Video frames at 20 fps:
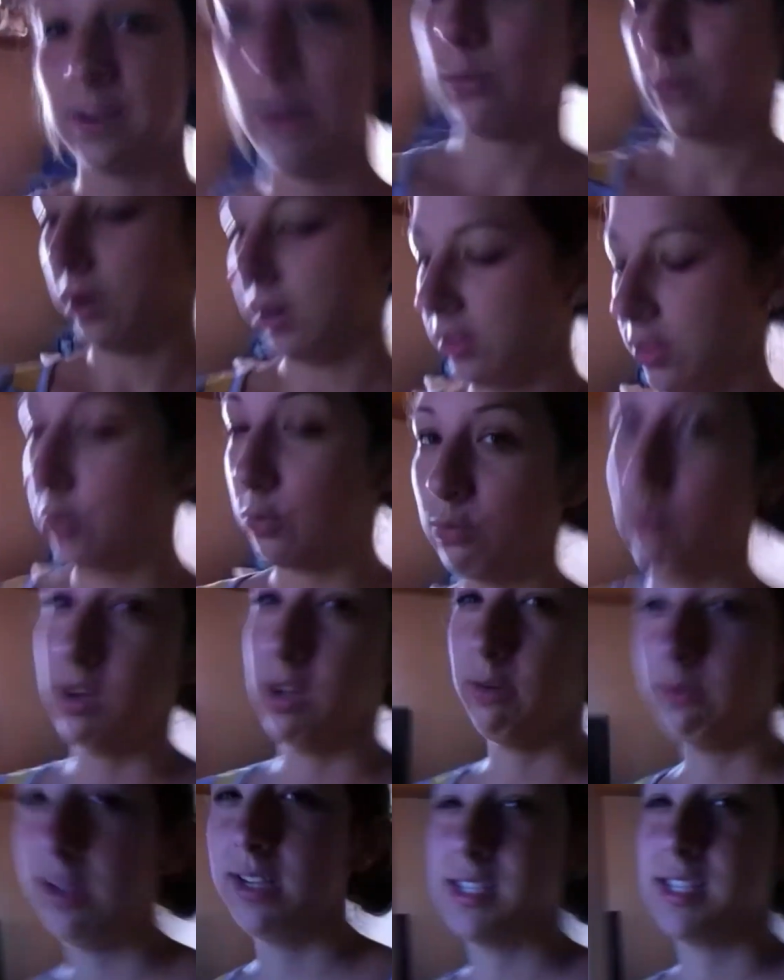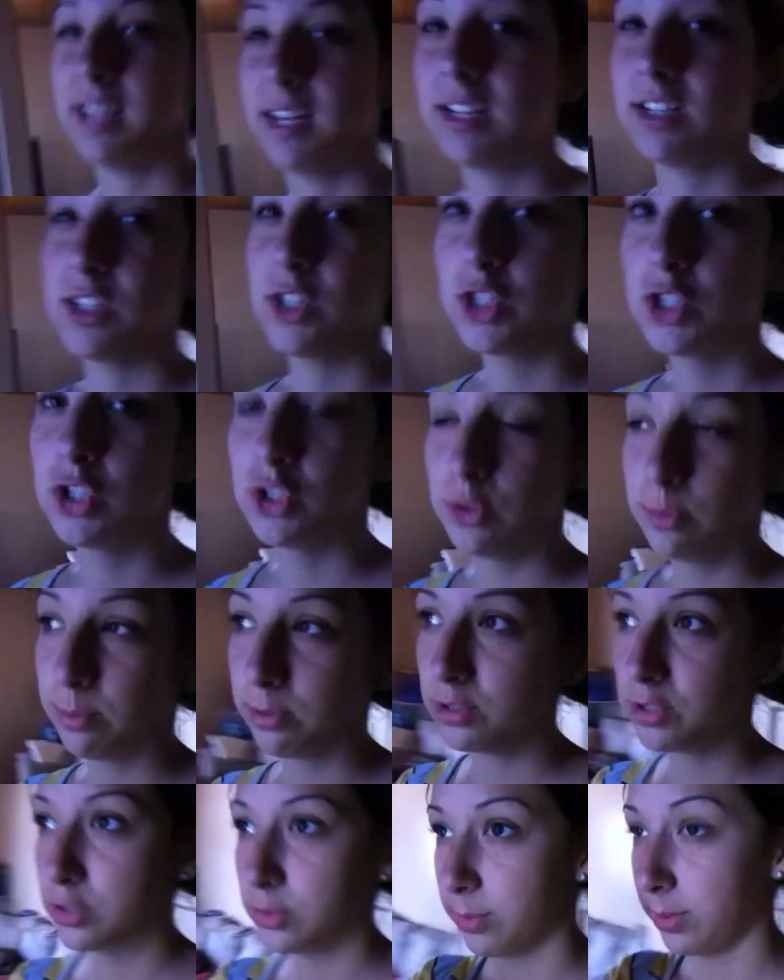like one of the real ones, like it's
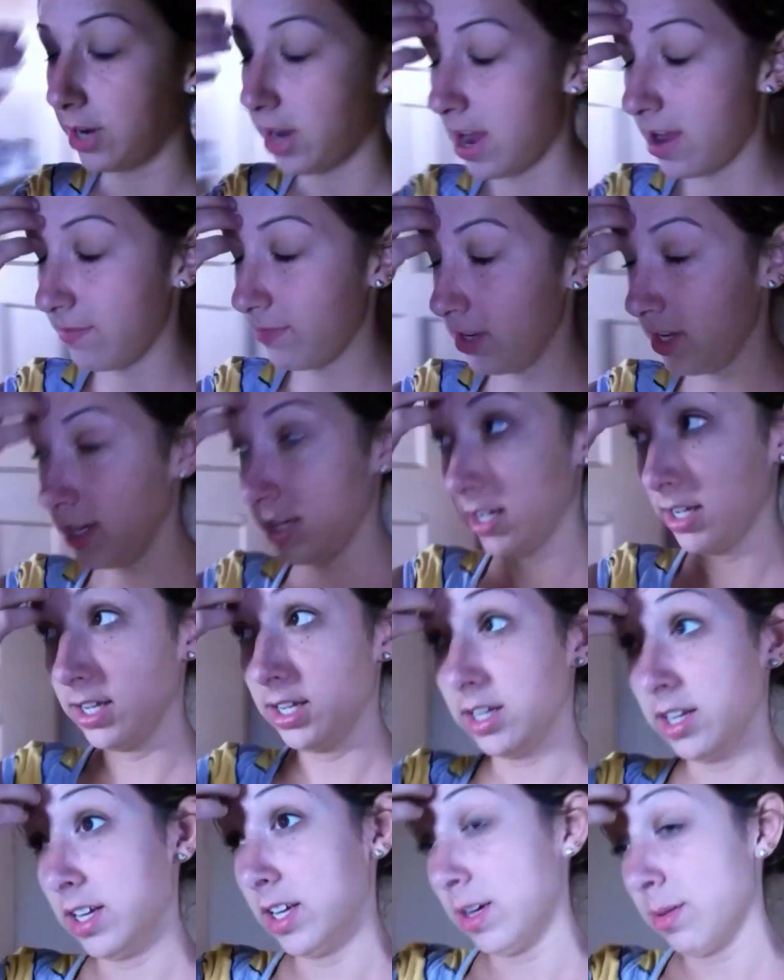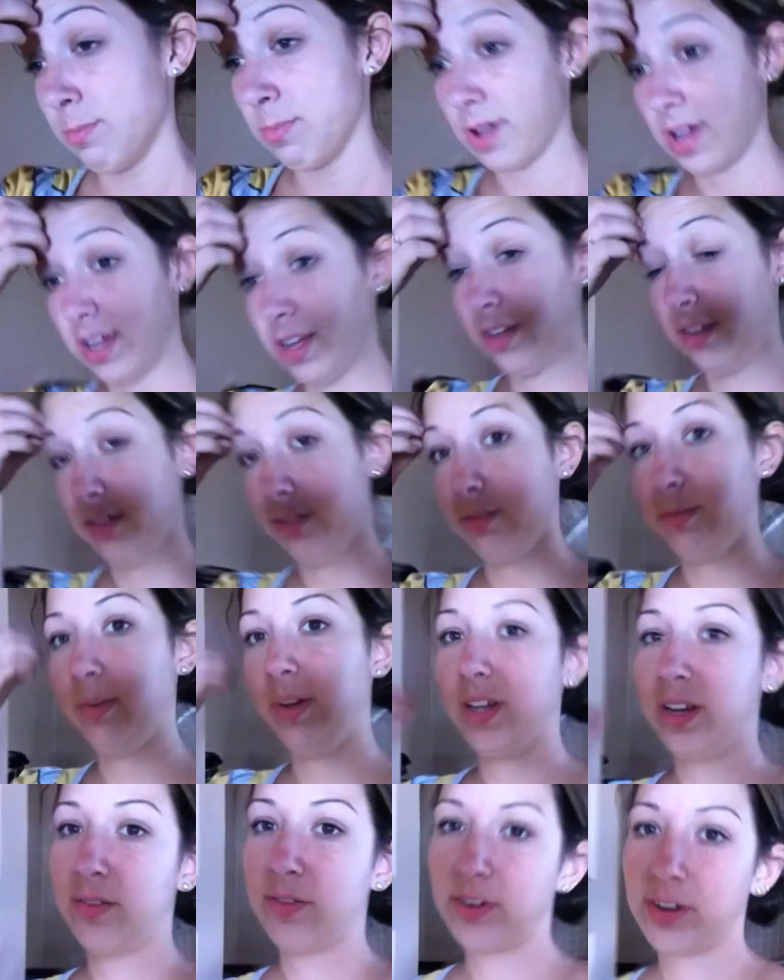super, super heavy, but
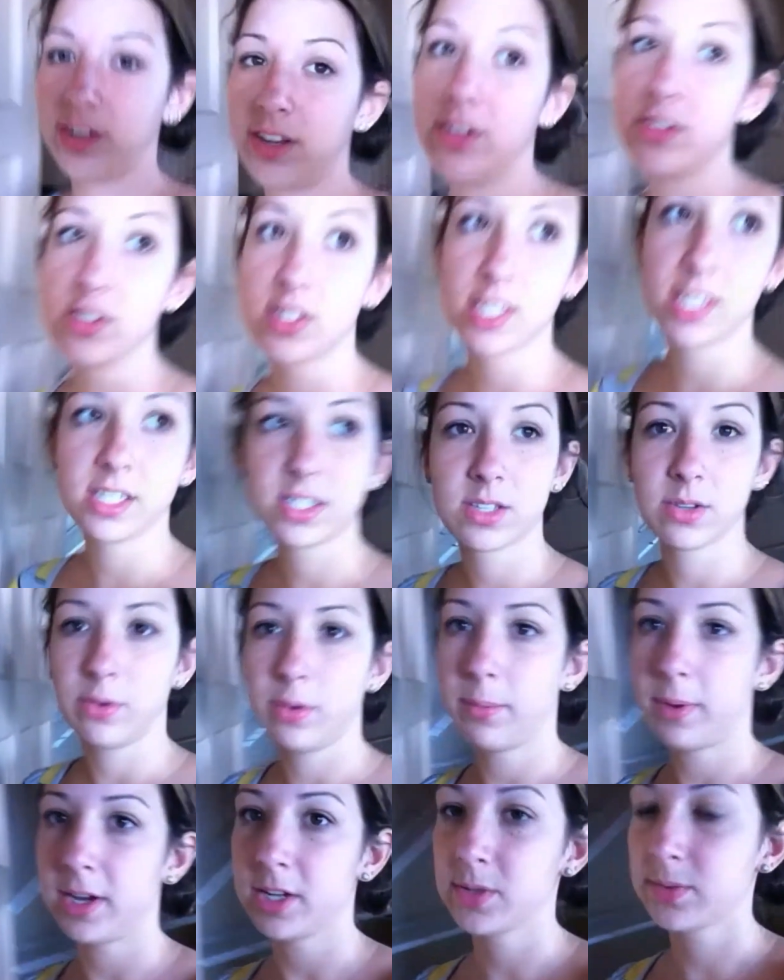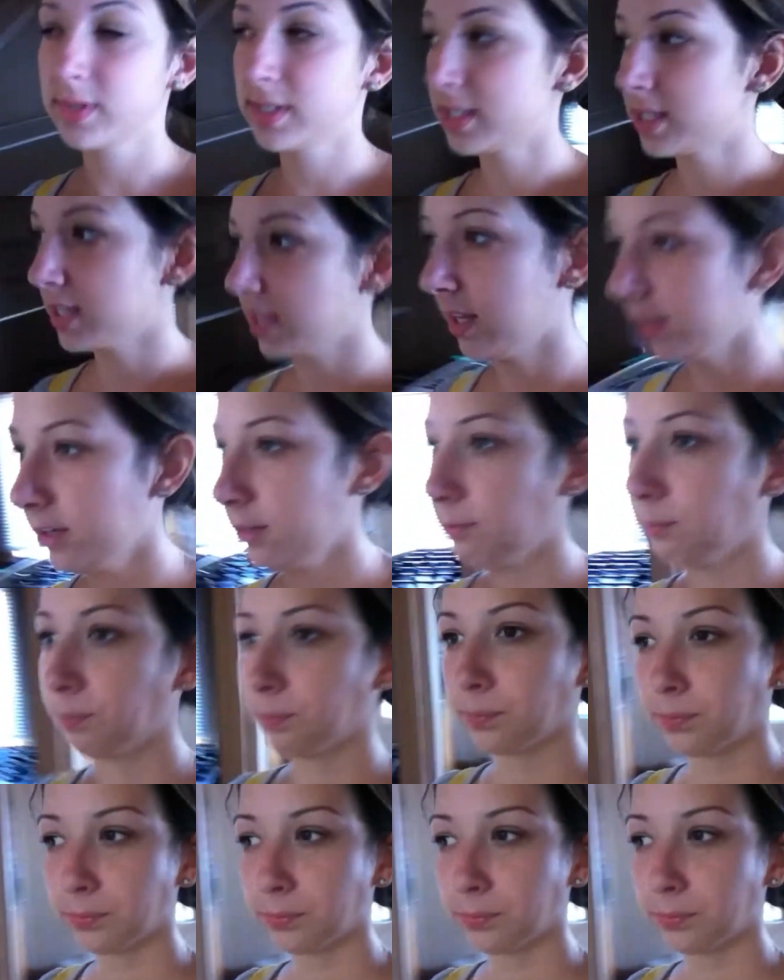we never use it, so we might as well sell it.